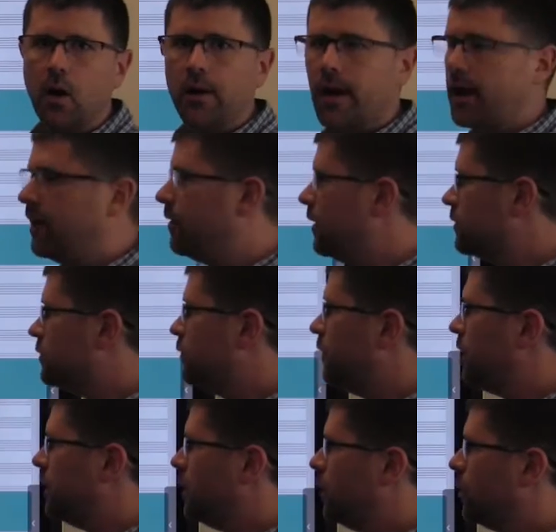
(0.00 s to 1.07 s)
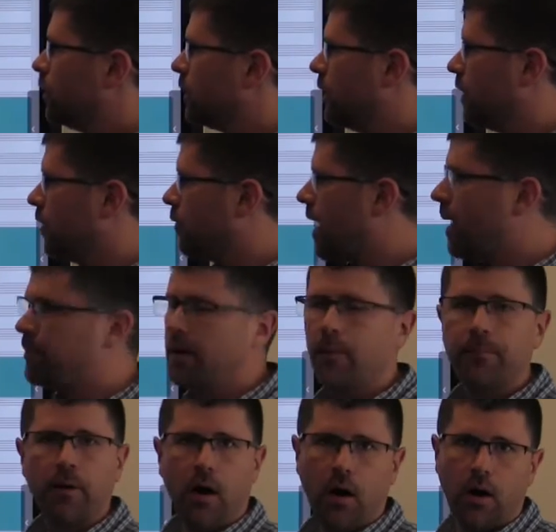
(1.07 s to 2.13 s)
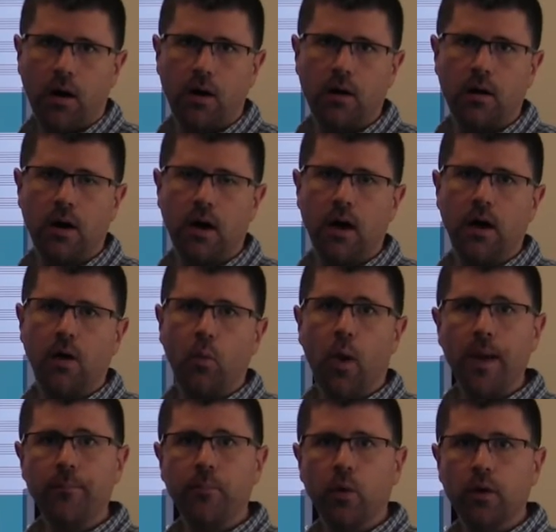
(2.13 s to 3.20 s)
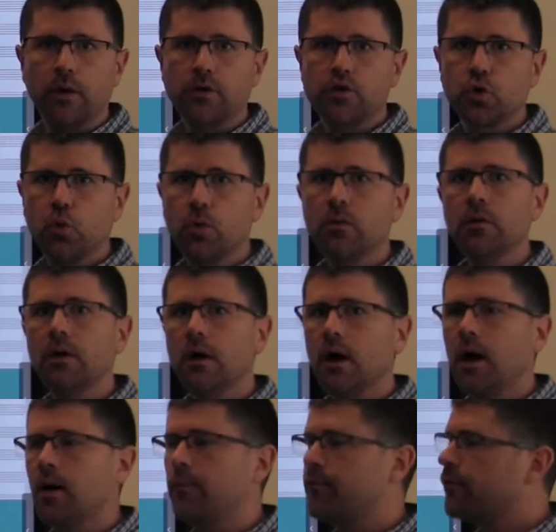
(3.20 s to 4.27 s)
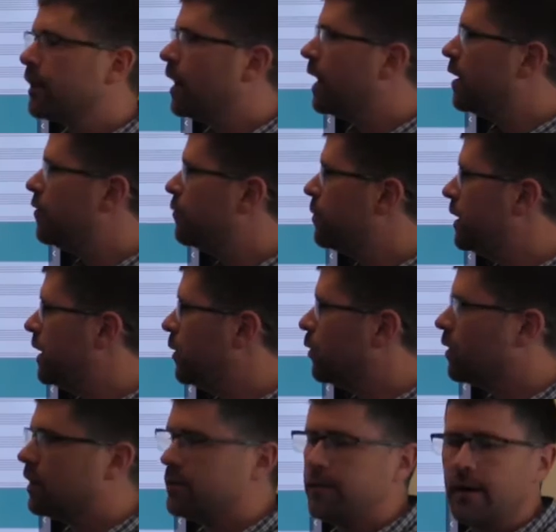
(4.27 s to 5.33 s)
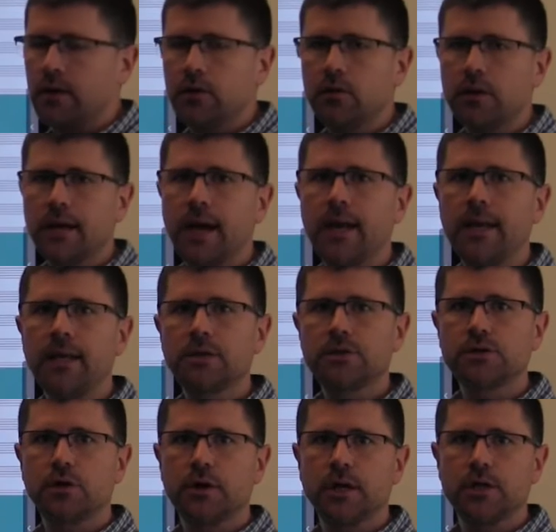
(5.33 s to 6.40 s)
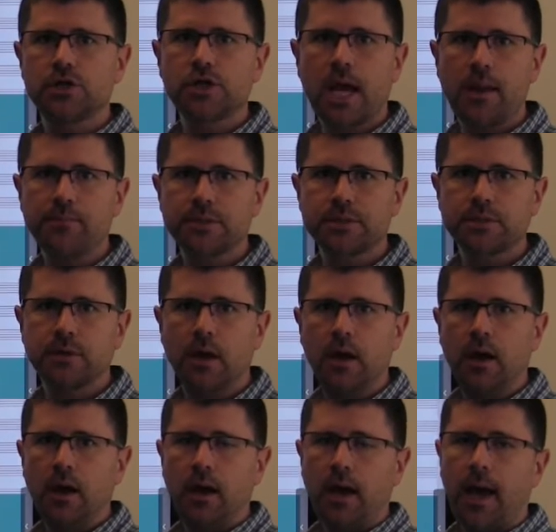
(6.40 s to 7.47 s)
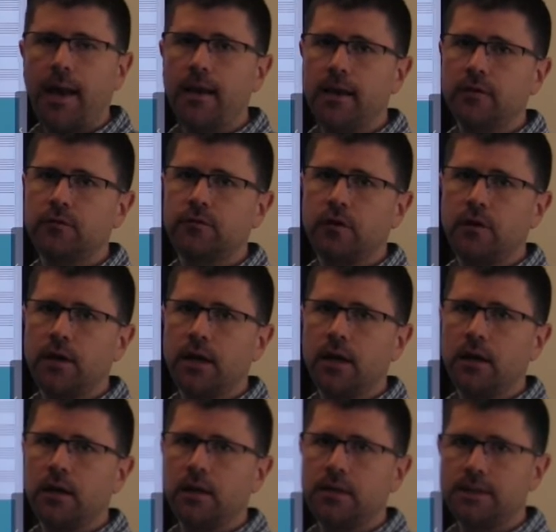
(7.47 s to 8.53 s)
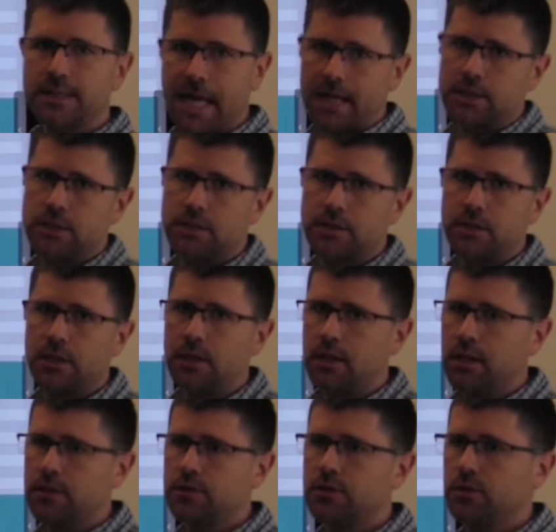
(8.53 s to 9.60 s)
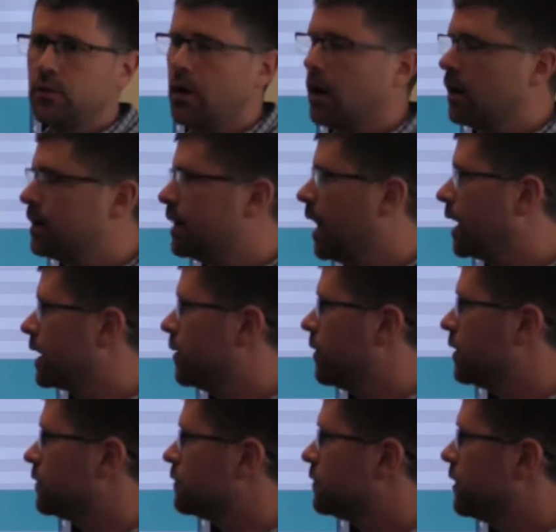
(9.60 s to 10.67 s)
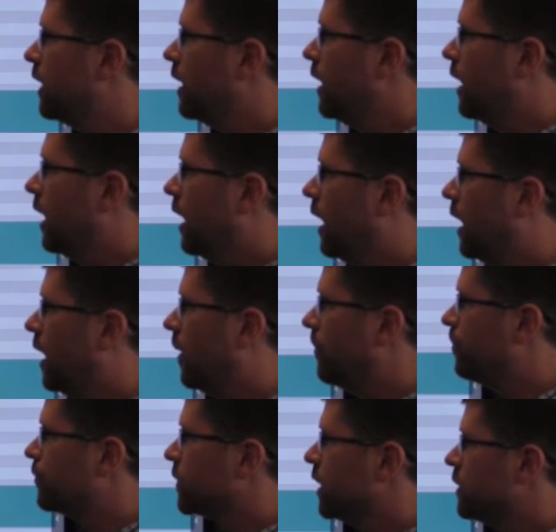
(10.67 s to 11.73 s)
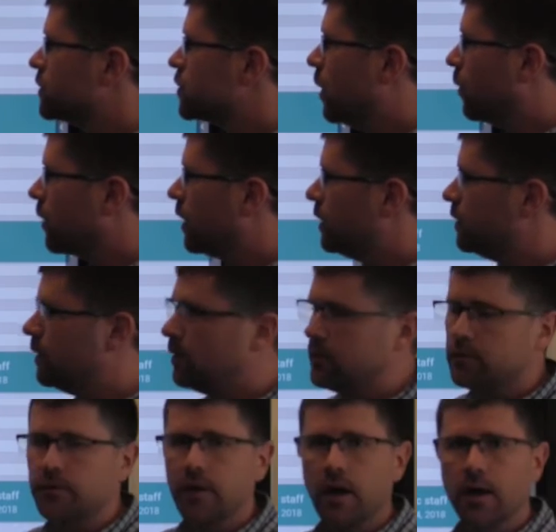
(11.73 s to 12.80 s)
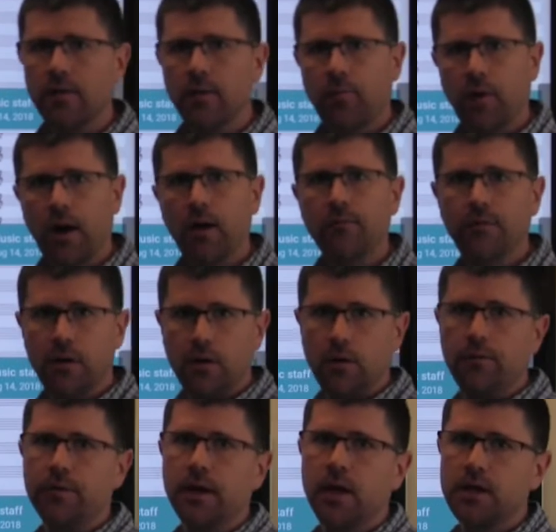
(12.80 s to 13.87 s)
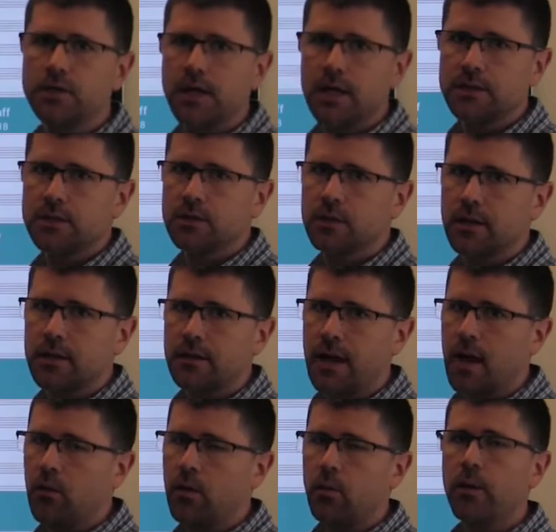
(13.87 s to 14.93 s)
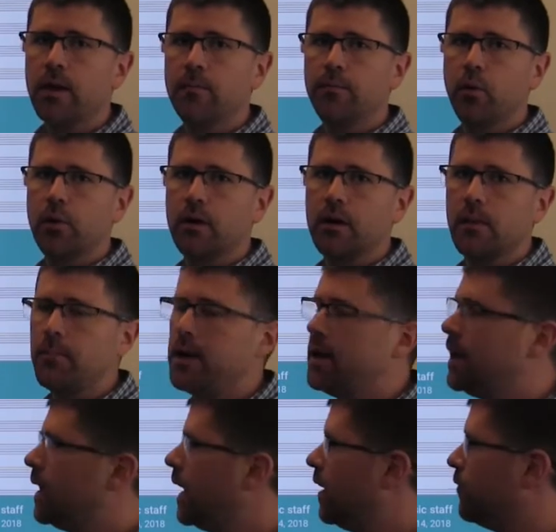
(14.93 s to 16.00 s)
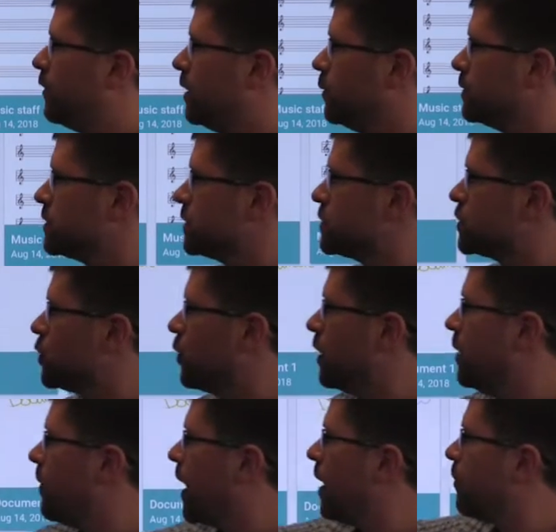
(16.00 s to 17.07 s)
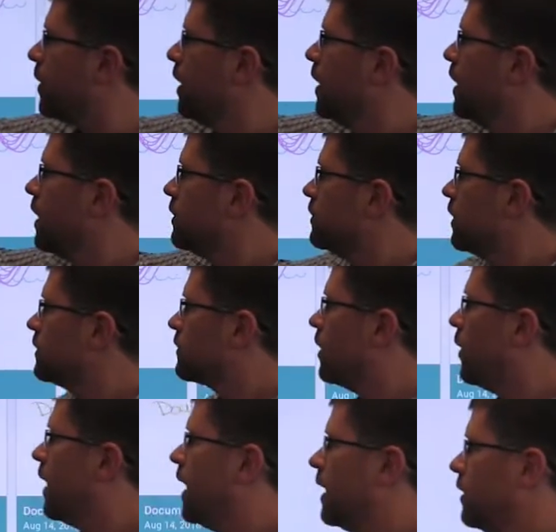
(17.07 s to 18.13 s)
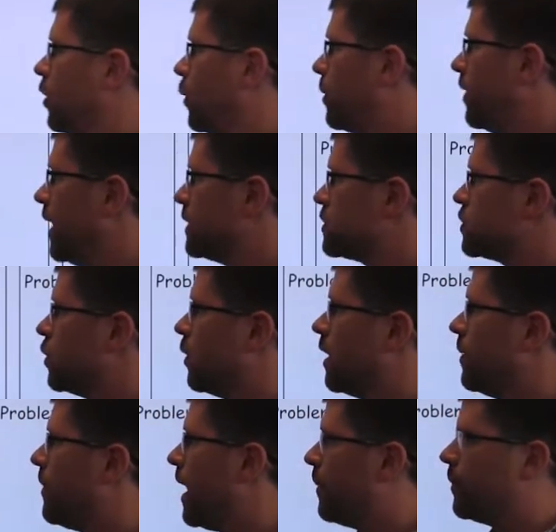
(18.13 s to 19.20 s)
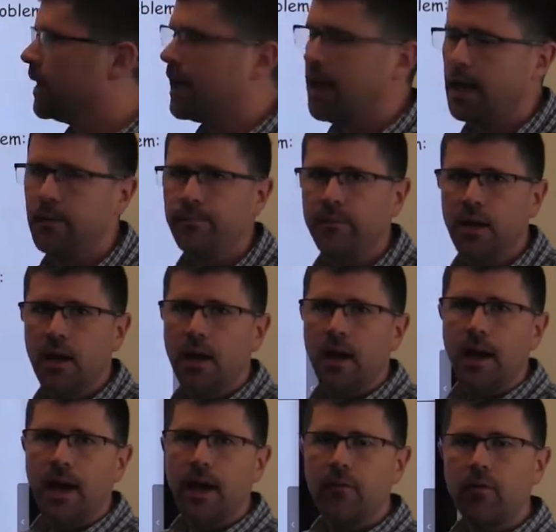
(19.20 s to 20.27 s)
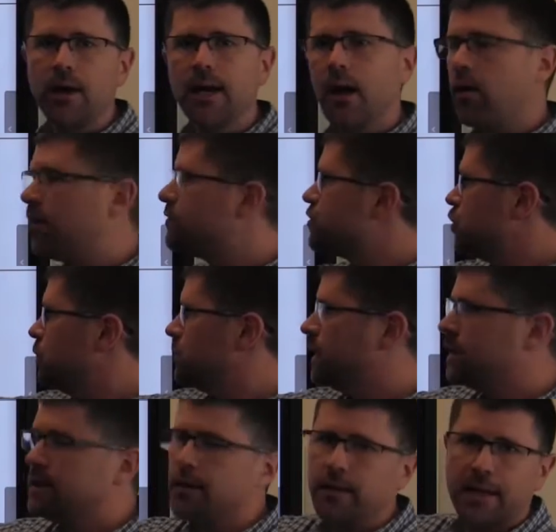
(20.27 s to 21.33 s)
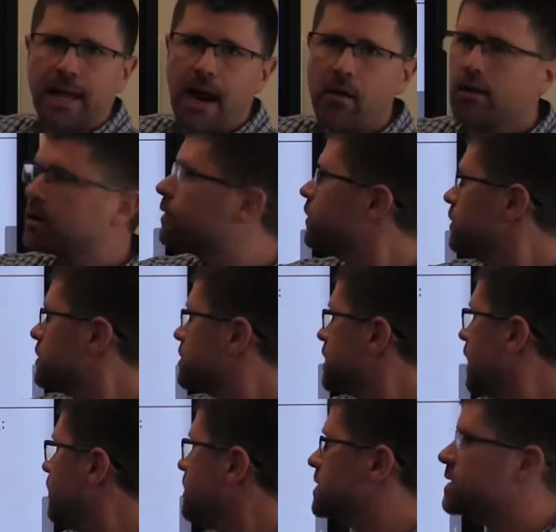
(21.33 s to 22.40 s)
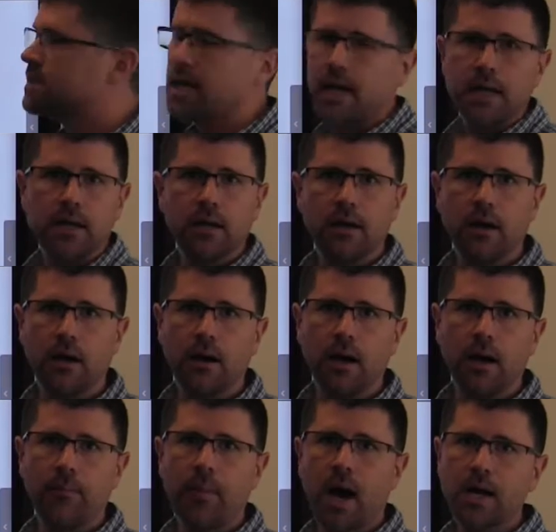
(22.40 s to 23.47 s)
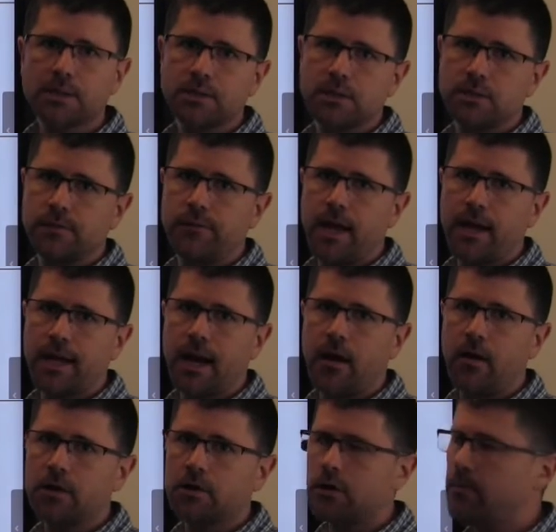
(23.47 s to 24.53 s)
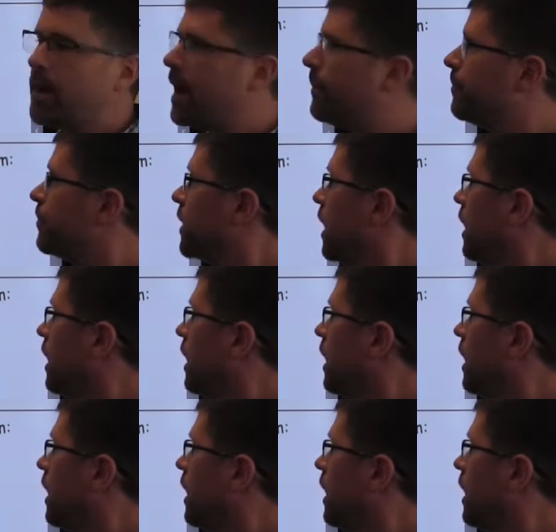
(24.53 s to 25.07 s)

Okay, in this video we're going to wrap up our whiteboard tool for the IFP, and we're going to take a look at inserting shapes and inserting text into our documents. So what we're going to do is, in the prior video, if you got a chance to look at that one, we imported a PDF and it was a story map. So let's go ahead and open that story map again. And right now I've zoomed into the characters and the setting boxes of that character map.